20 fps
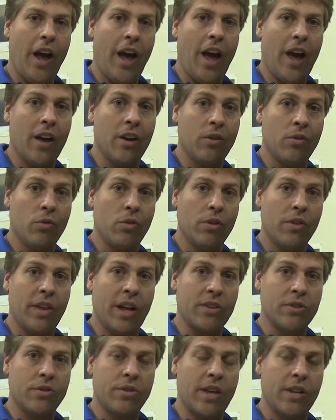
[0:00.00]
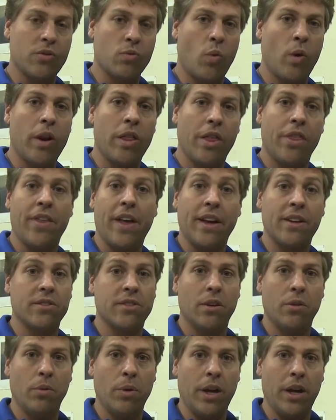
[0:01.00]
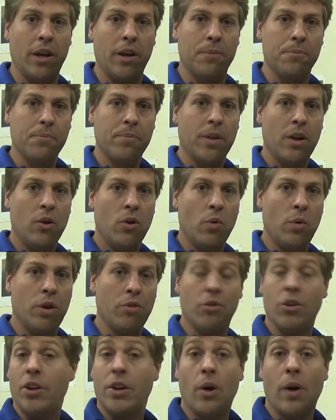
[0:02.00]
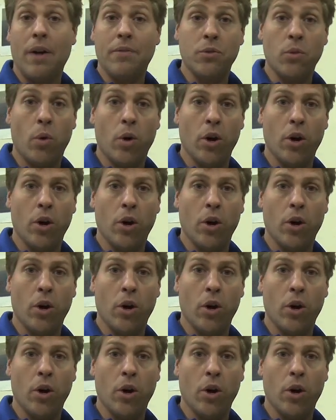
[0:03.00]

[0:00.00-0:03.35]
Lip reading: and that's one of the things that we really don't have to